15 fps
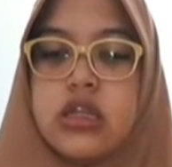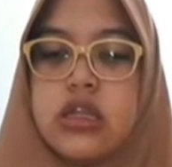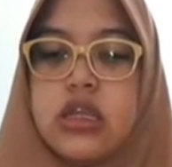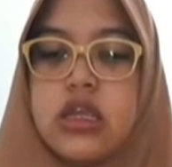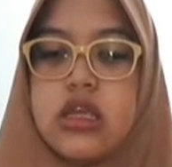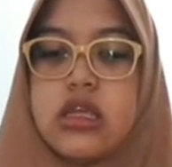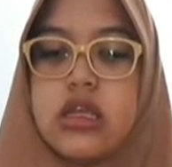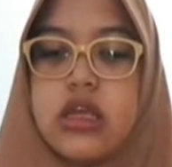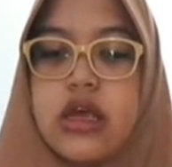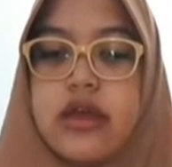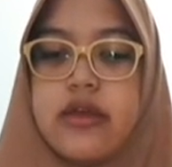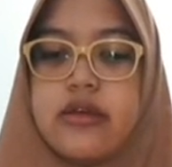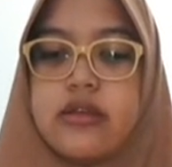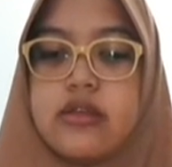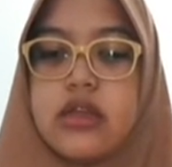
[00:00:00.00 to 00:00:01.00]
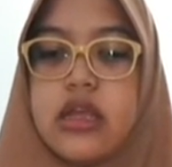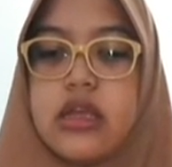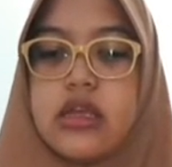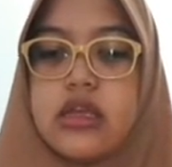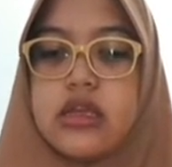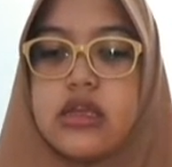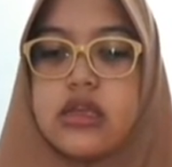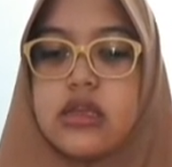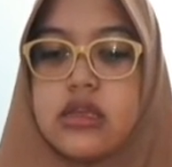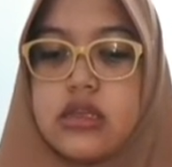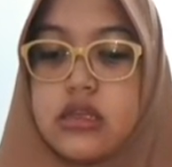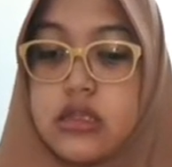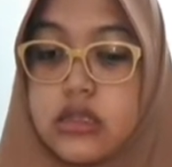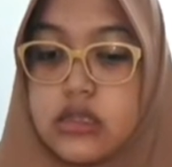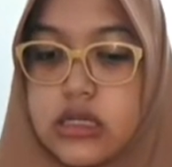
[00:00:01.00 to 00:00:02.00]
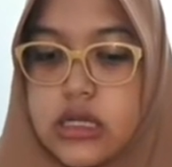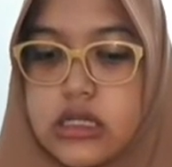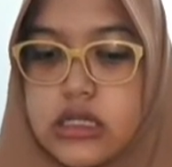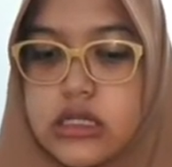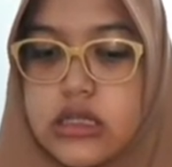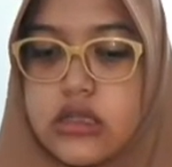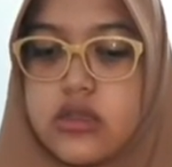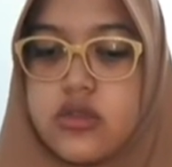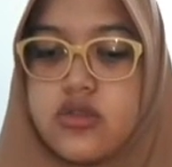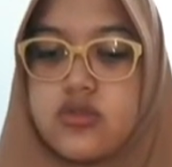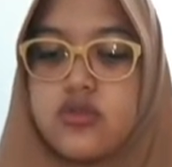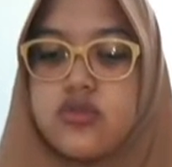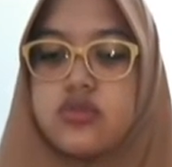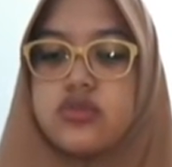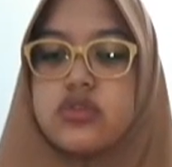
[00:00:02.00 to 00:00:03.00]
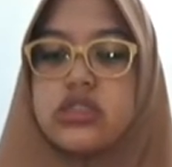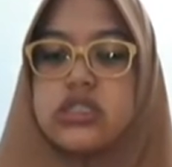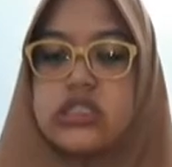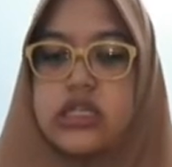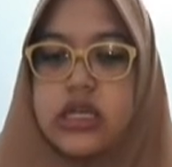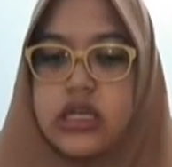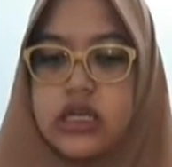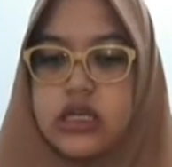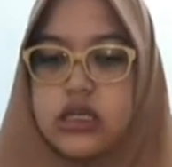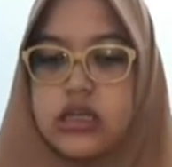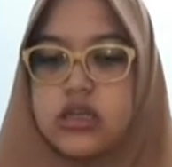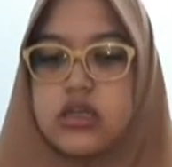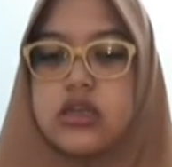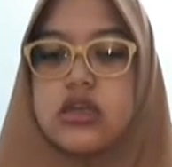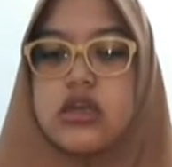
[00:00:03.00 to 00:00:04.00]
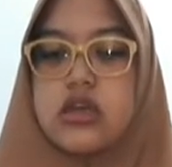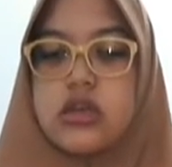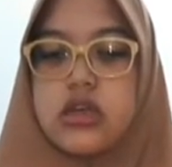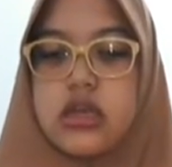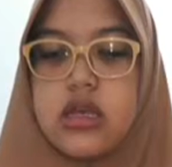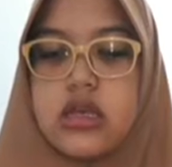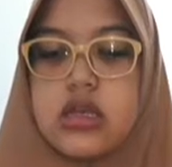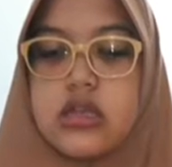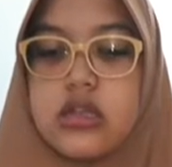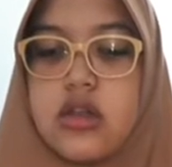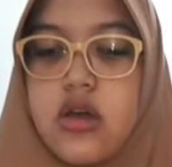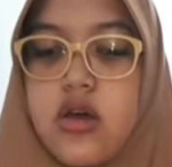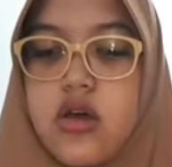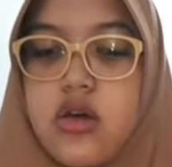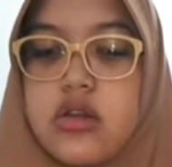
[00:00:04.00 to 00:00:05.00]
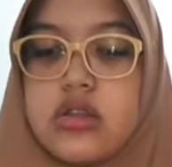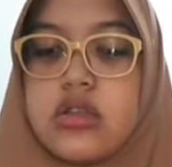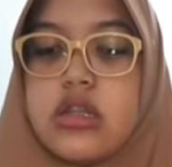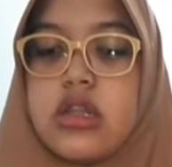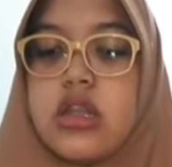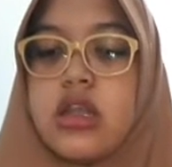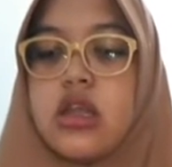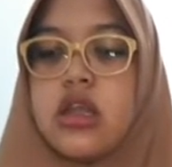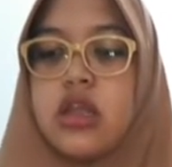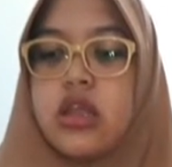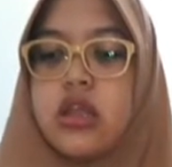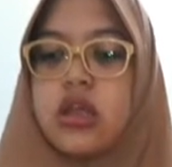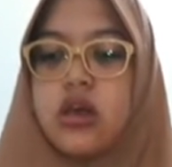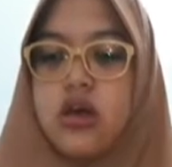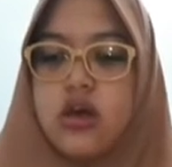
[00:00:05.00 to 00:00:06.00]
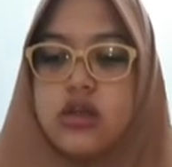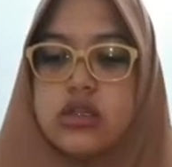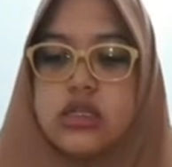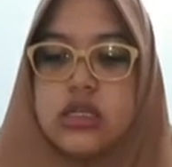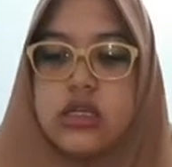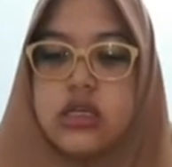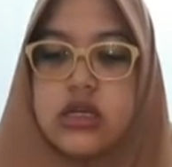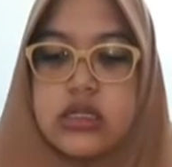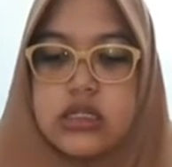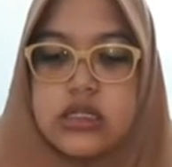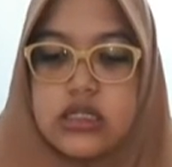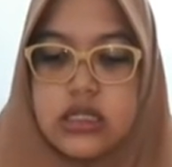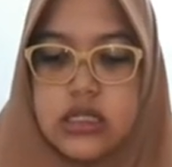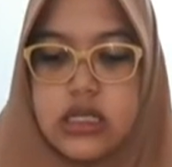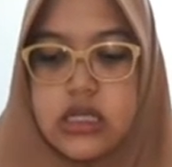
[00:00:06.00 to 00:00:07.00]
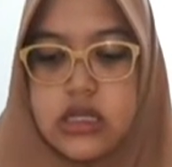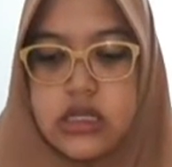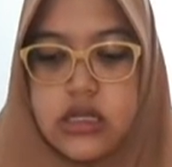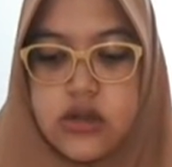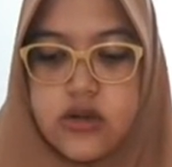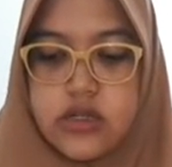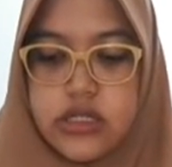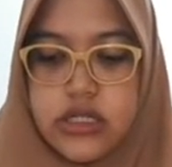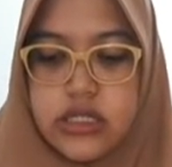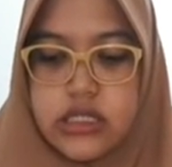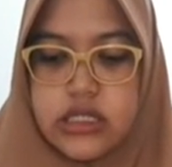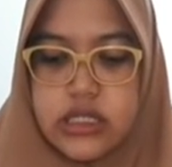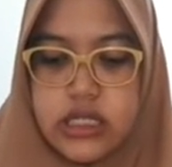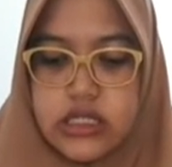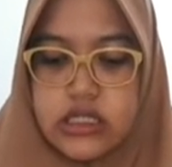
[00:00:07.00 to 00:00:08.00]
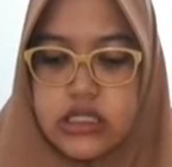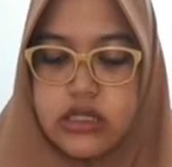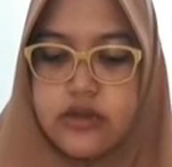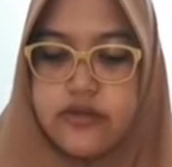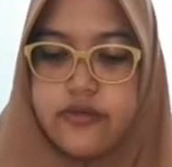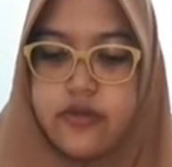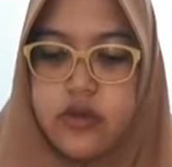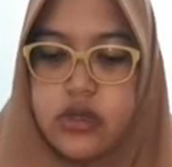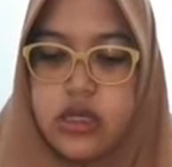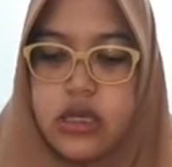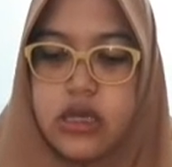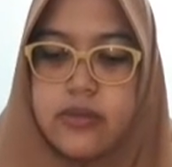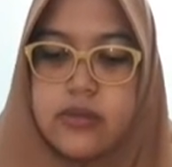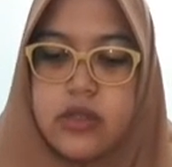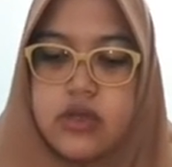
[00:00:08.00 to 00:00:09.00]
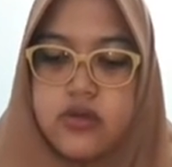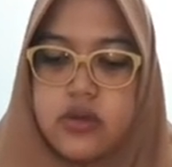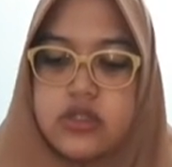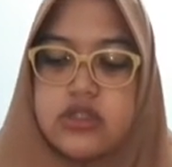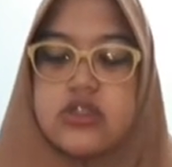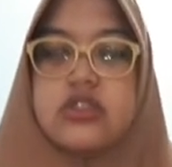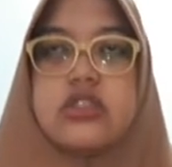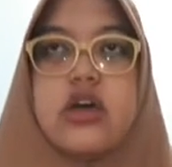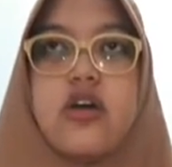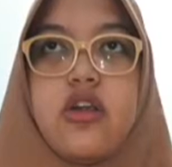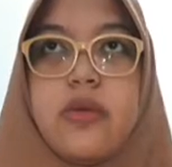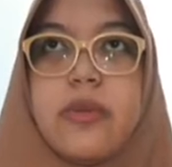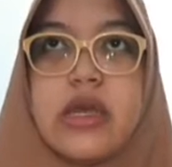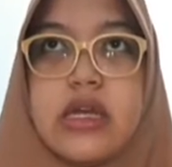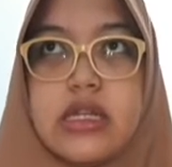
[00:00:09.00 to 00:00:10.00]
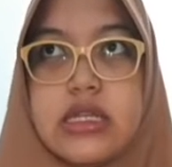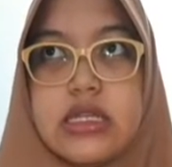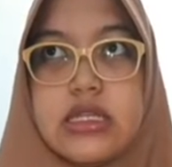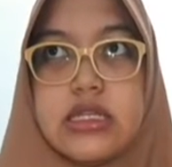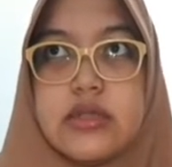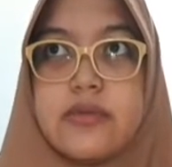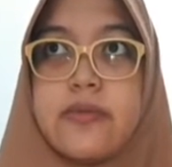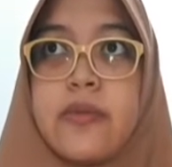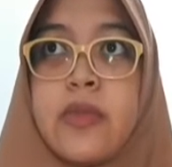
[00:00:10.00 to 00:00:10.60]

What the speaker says: they got to check again on the content, organization, vocab, languages, or mechanism,